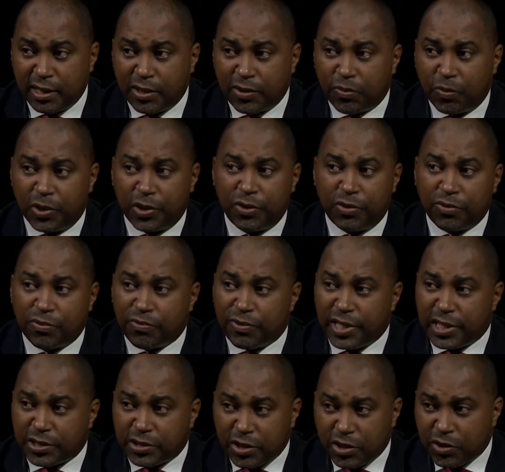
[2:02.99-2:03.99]
We don't
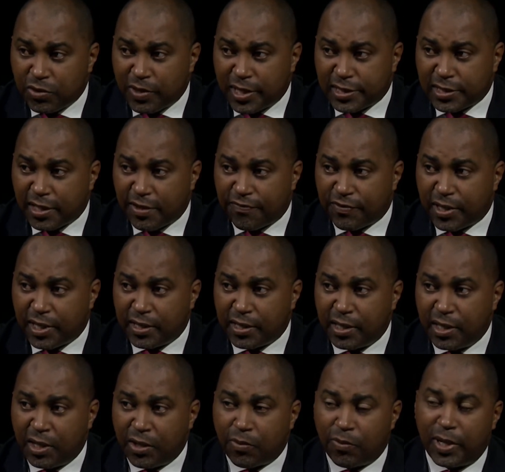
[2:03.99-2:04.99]
reach the USF yet.
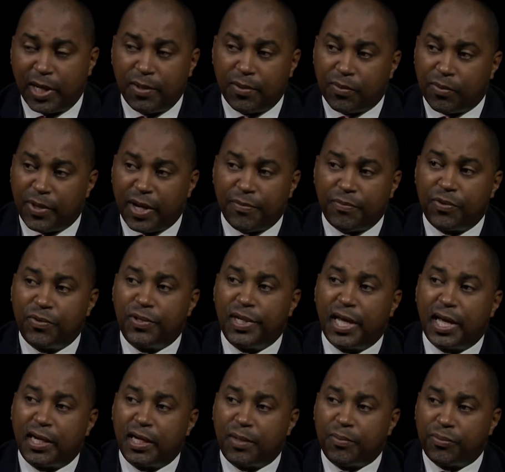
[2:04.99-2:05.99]
When we have only
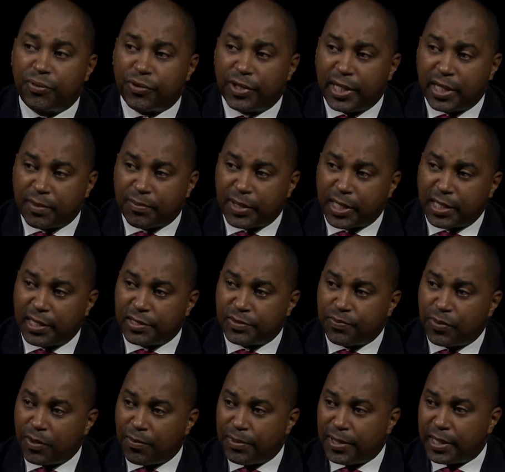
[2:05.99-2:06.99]
had a break because
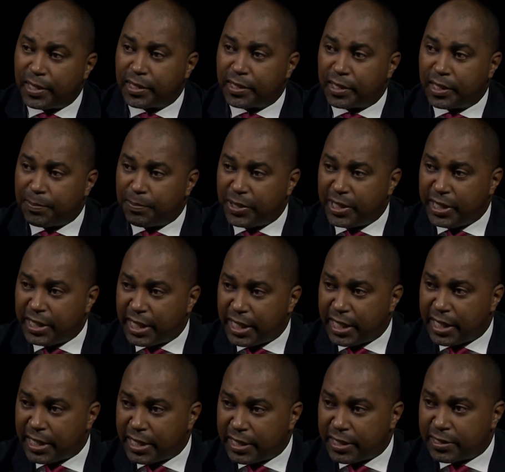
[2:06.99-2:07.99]
public
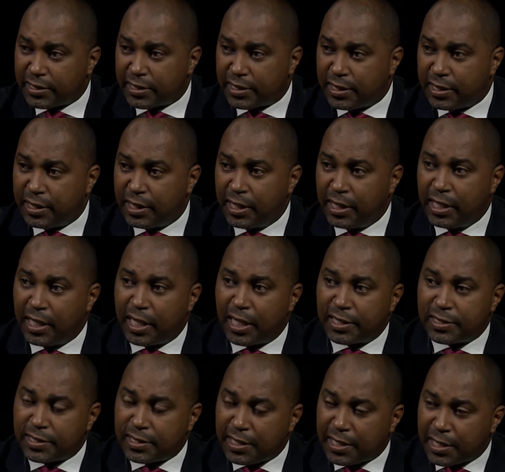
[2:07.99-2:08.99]
PAAC
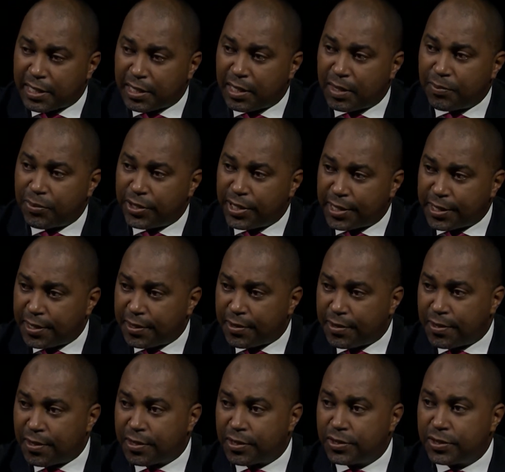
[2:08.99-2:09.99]
has taken a break in
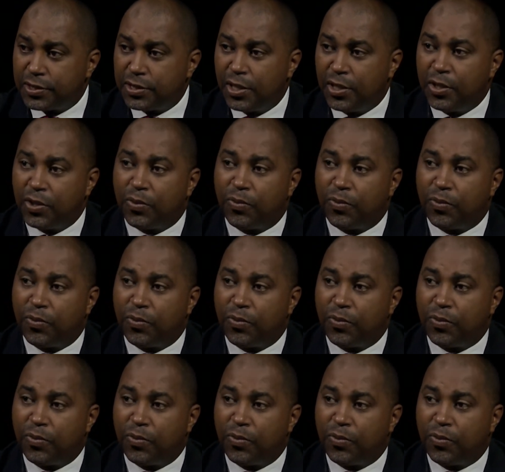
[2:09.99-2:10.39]
August. Yes.